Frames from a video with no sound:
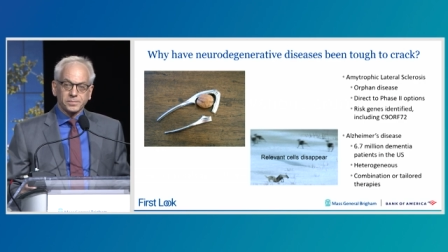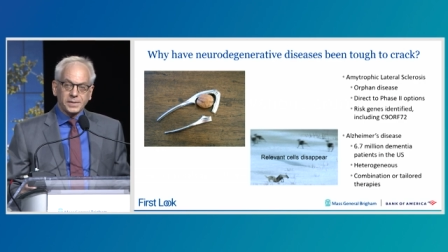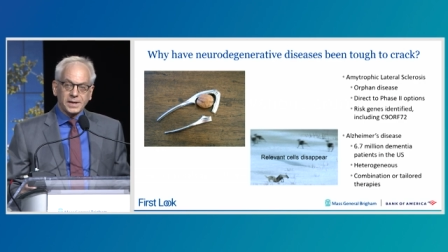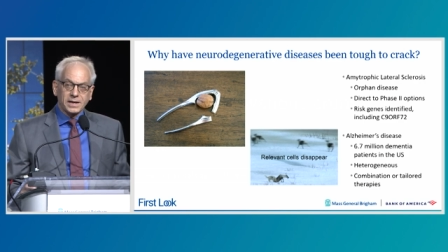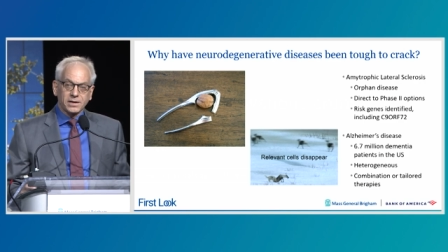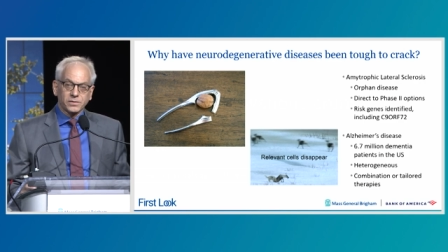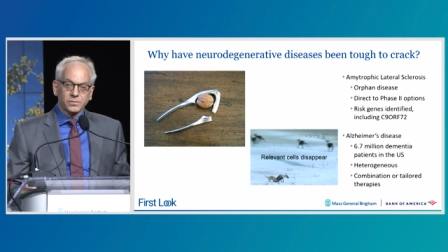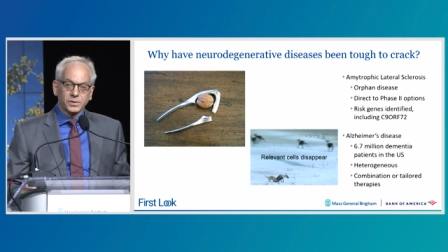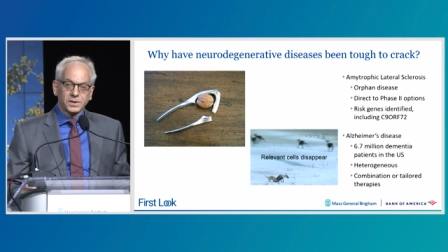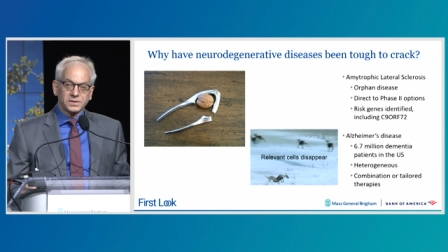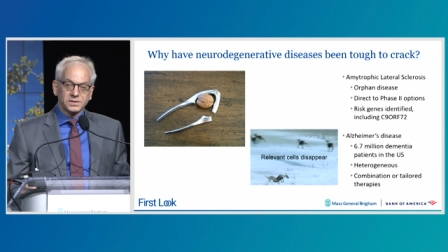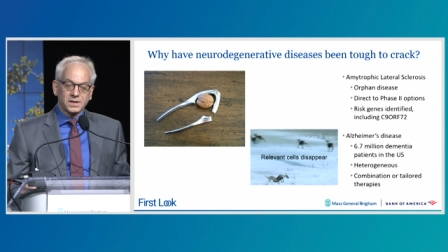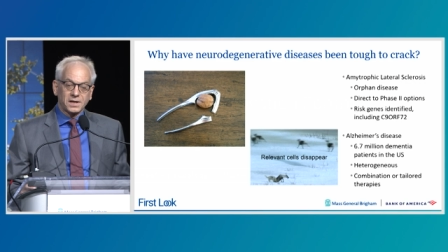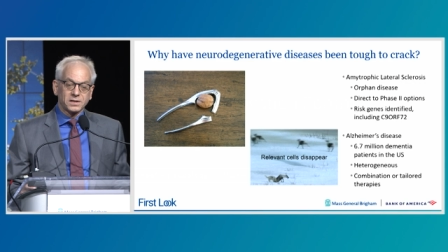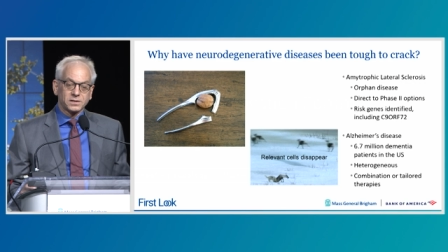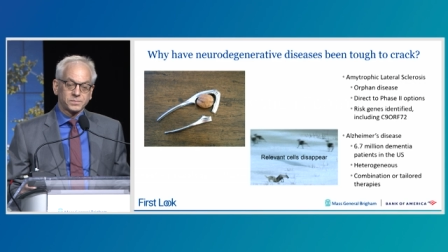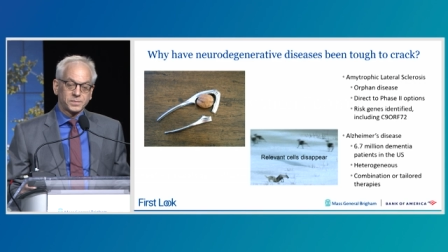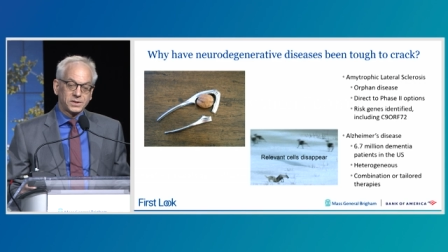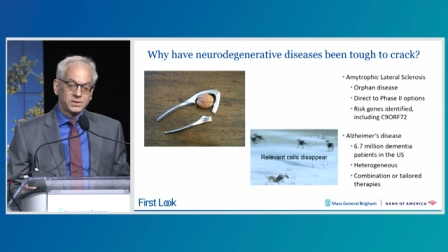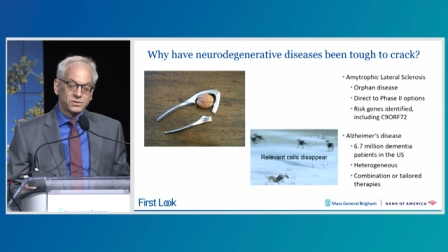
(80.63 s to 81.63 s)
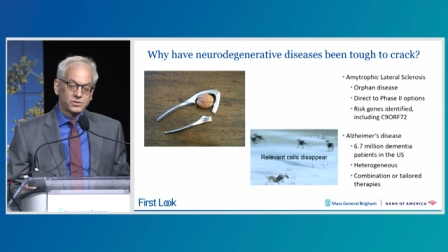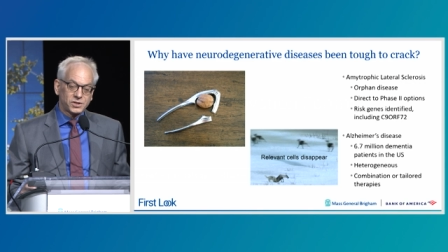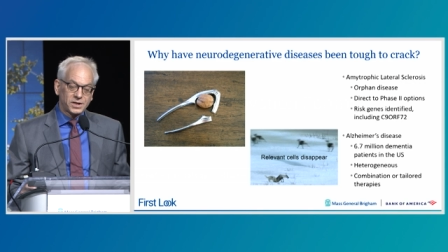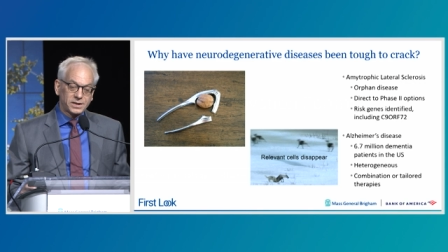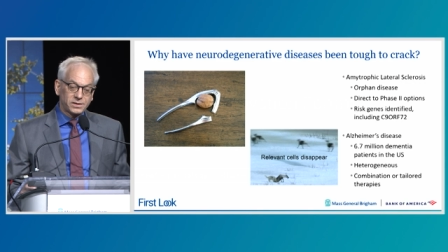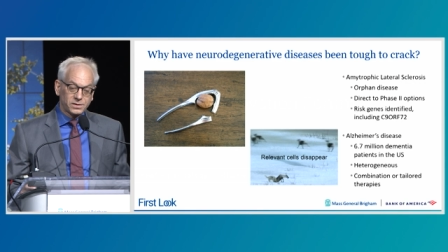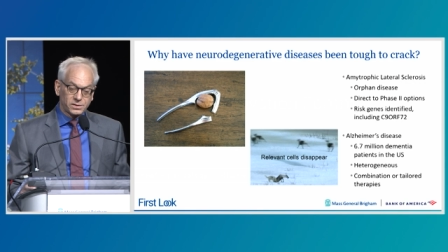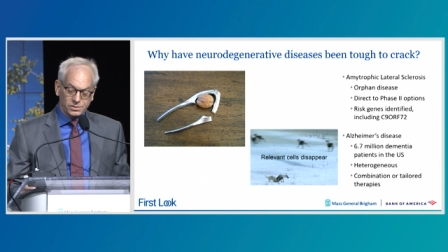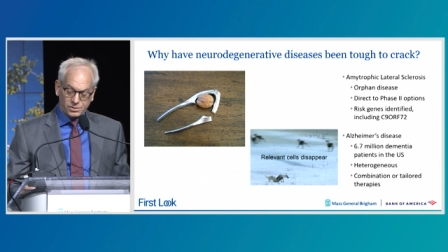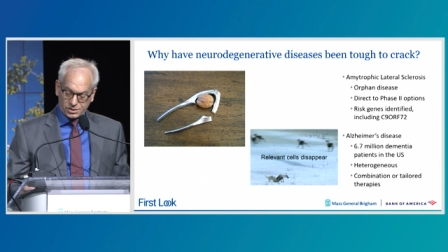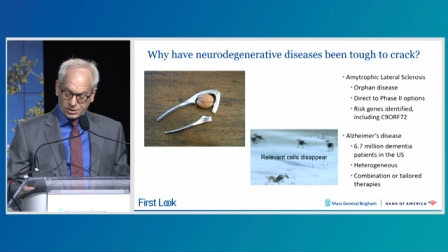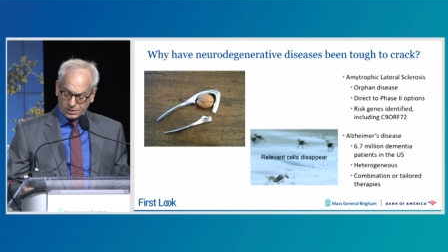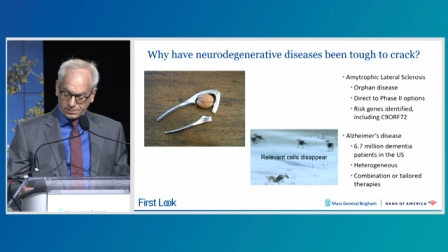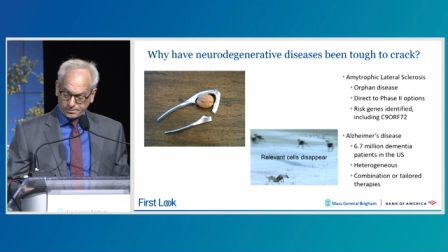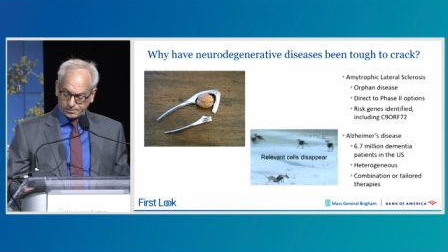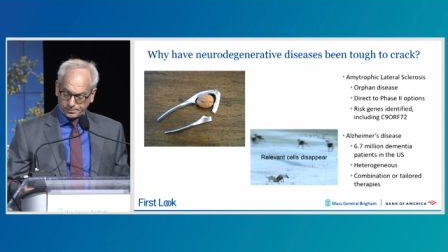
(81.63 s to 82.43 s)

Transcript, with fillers: pathways has been challenging.